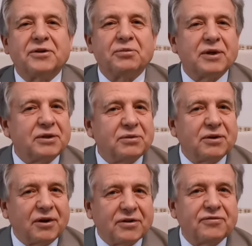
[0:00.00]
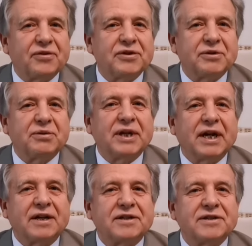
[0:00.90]
you will do a lot for your good
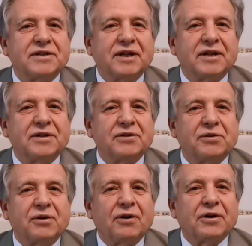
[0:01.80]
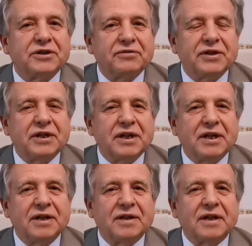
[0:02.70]
health and your
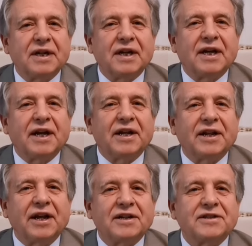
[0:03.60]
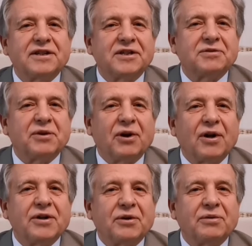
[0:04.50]
longevity. And health, as we all
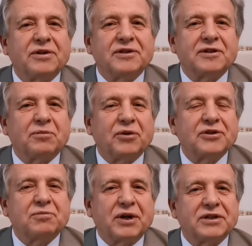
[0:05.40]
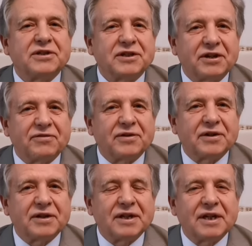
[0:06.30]
know, is the most precious gift.
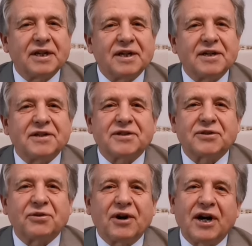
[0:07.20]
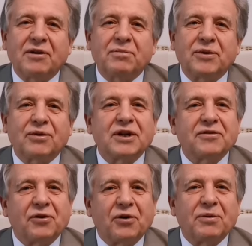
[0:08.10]
So I'm looking
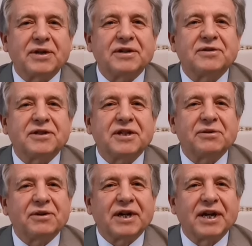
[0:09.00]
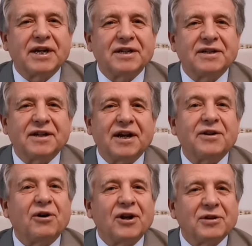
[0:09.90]
forward to see you again
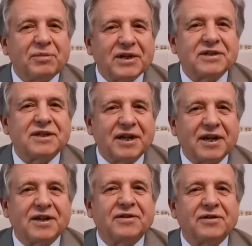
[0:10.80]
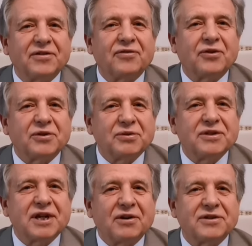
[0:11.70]
and all the best again for
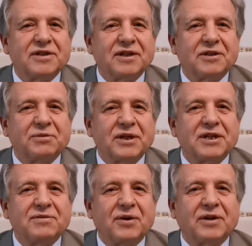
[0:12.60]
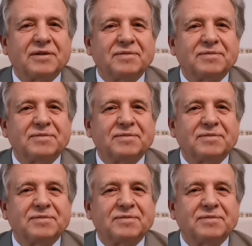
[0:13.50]
2021.